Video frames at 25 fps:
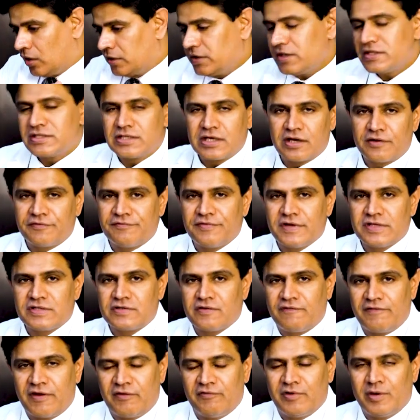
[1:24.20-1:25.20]
on the
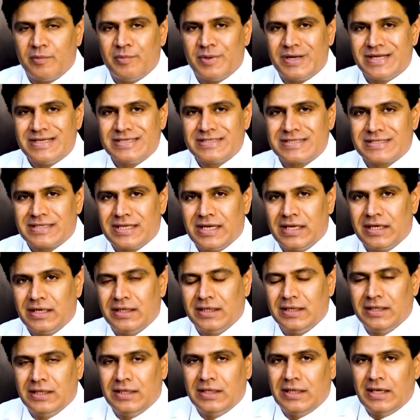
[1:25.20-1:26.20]
surface of everybody's
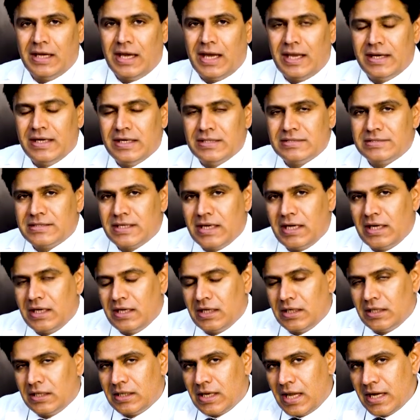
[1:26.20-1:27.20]
skin, and it's
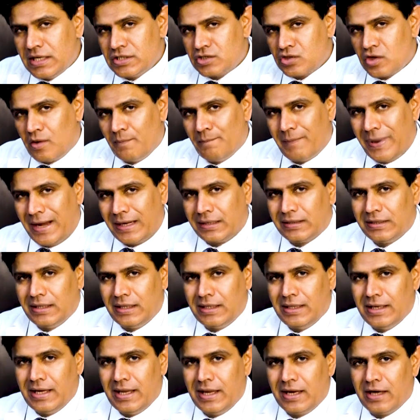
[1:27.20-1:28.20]
a nice
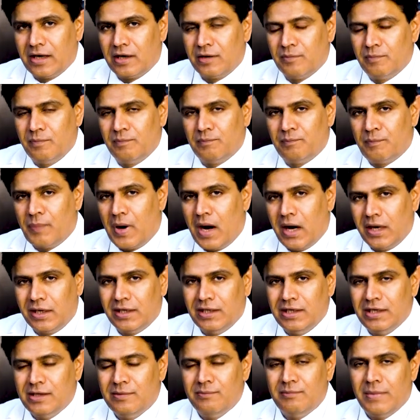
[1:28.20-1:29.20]
compacted layer
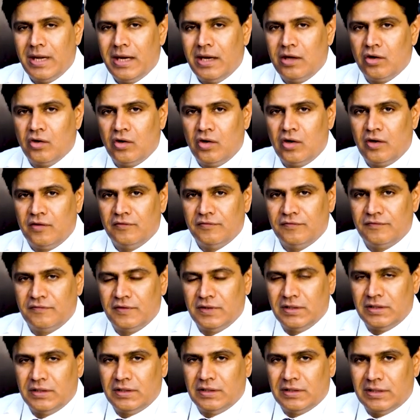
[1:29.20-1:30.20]
partly made of
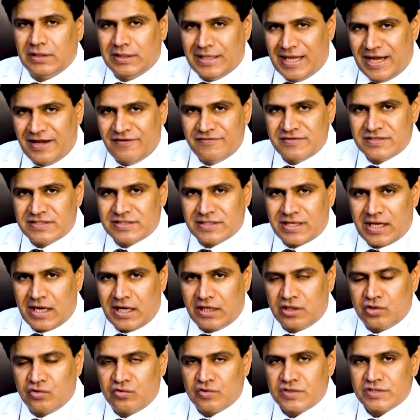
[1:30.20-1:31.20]
live
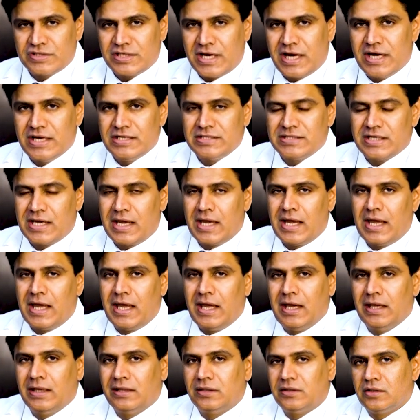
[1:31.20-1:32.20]
keratinocytes
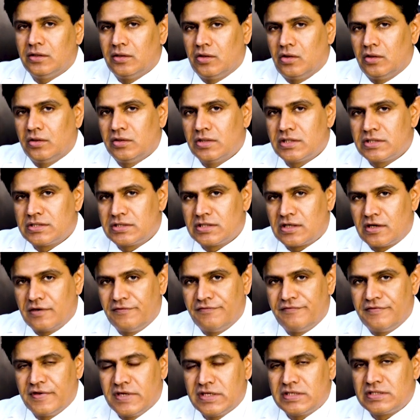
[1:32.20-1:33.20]
and on the
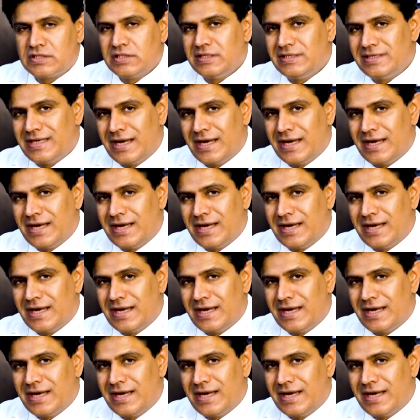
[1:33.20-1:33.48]
surface